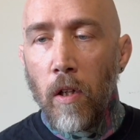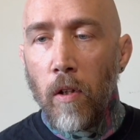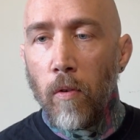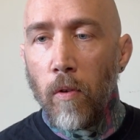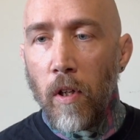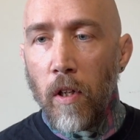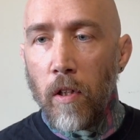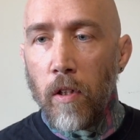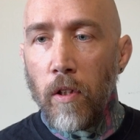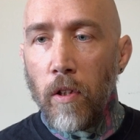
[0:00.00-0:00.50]

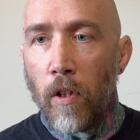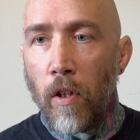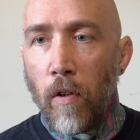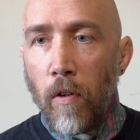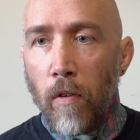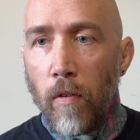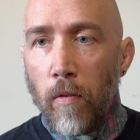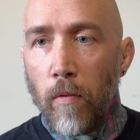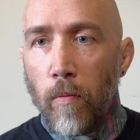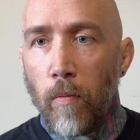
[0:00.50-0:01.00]

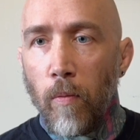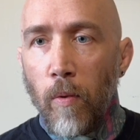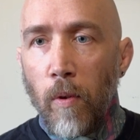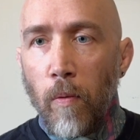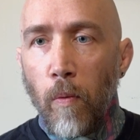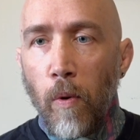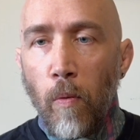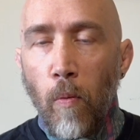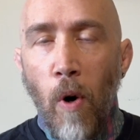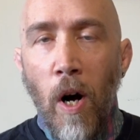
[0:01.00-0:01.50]

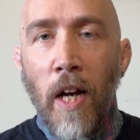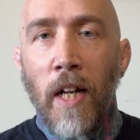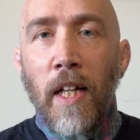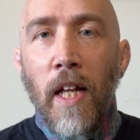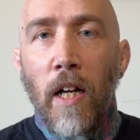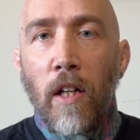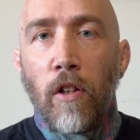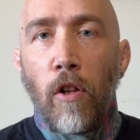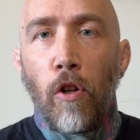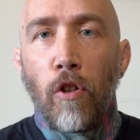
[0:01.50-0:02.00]
we want to
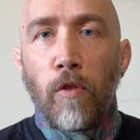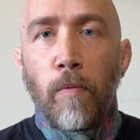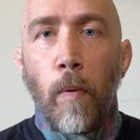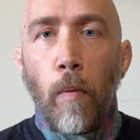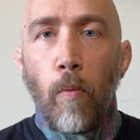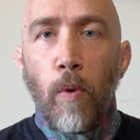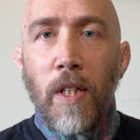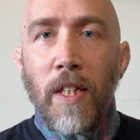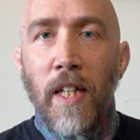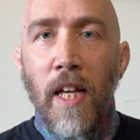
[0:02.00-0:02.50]
get close, but
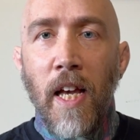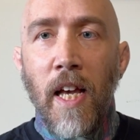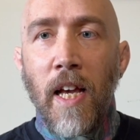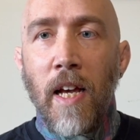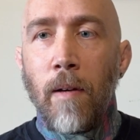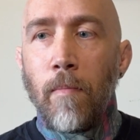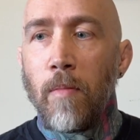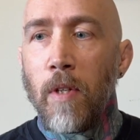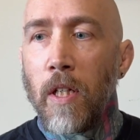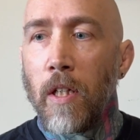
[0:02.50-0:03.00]
we
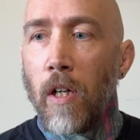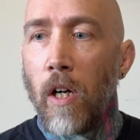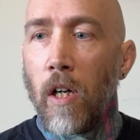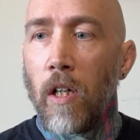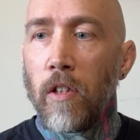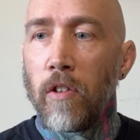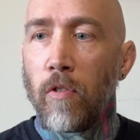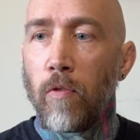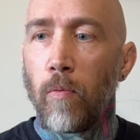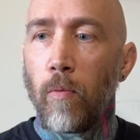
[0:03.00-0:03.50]
can't
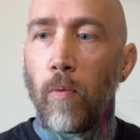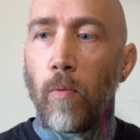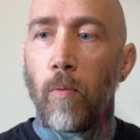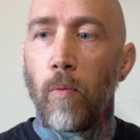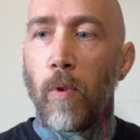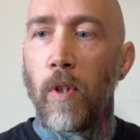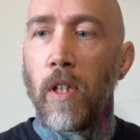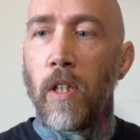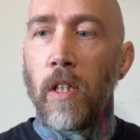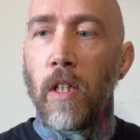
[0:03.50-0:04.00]
because
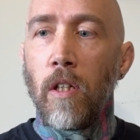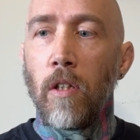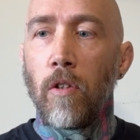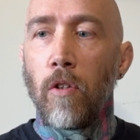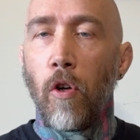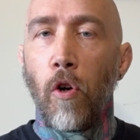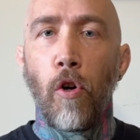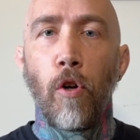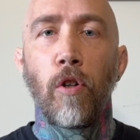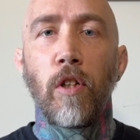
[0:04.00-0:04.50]
we
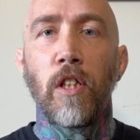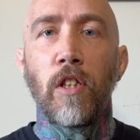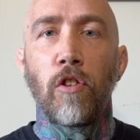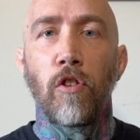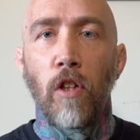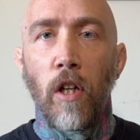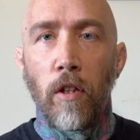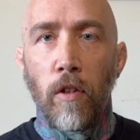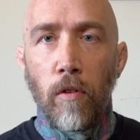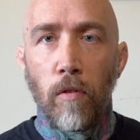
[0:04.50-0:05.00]
hurt
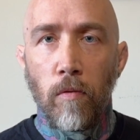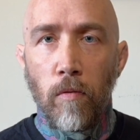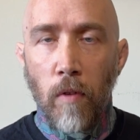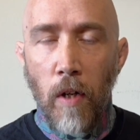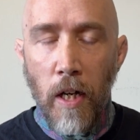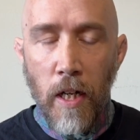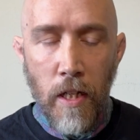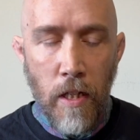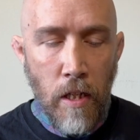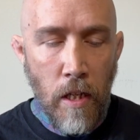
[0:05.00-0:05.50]
each other,
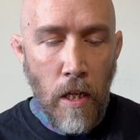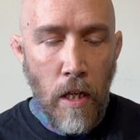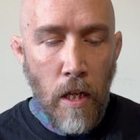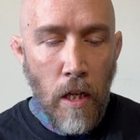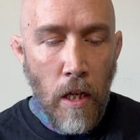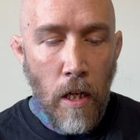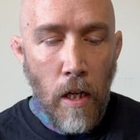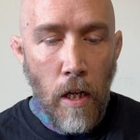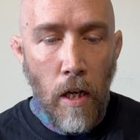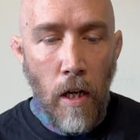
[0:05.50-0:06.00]
right?
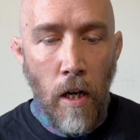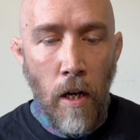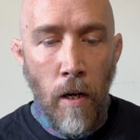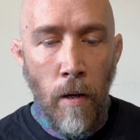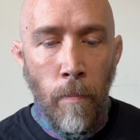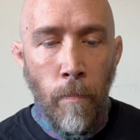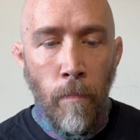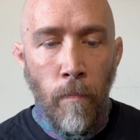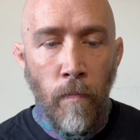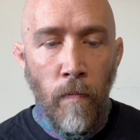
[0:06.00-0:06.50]
I've